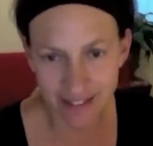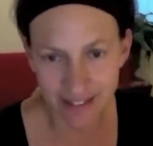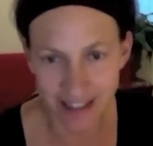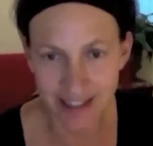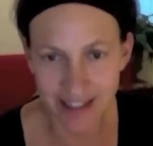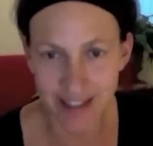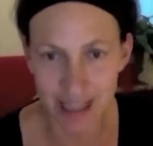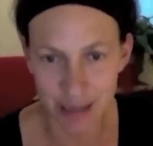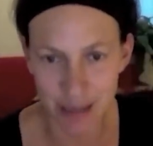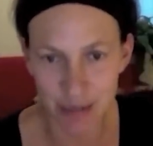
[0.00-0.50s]

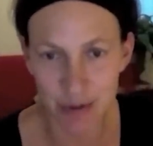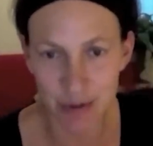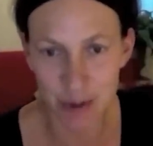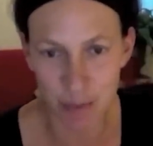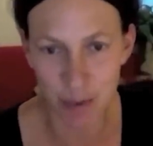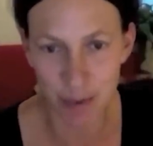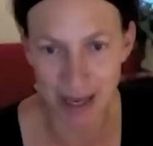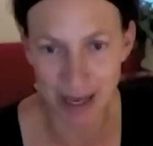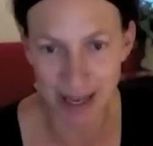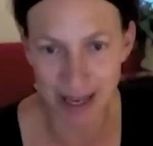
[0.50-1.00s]
this seems to
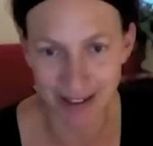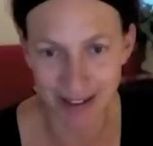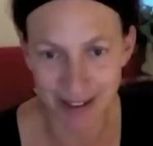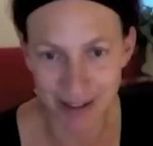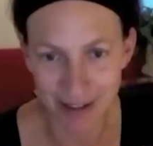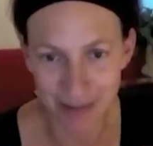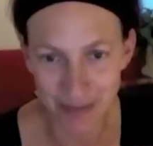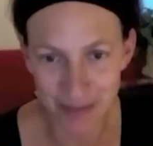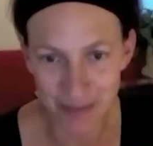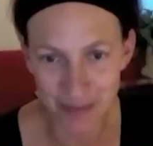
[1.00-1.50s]
be
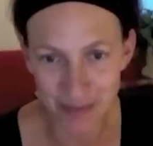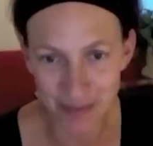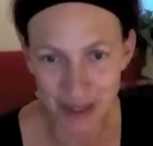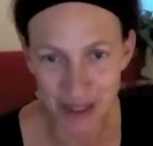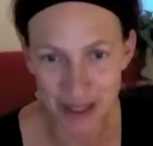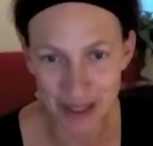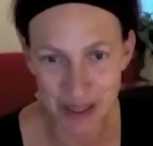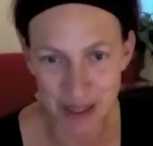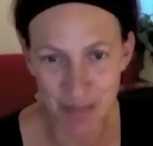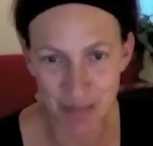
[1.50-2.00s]

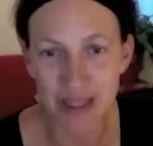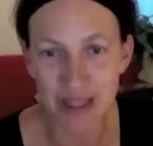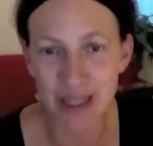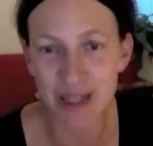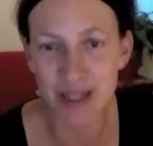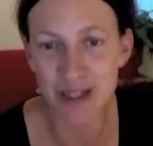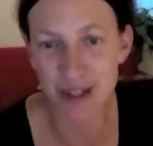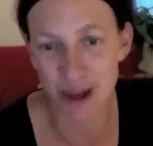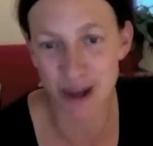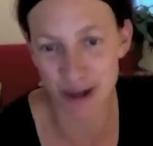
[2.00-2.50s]
something
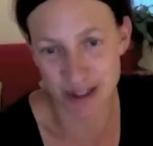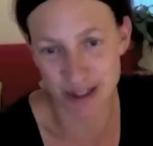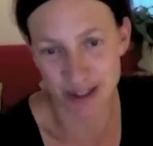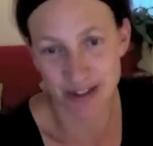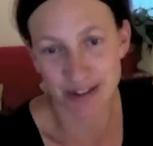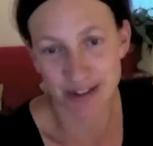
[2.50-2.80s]
that's going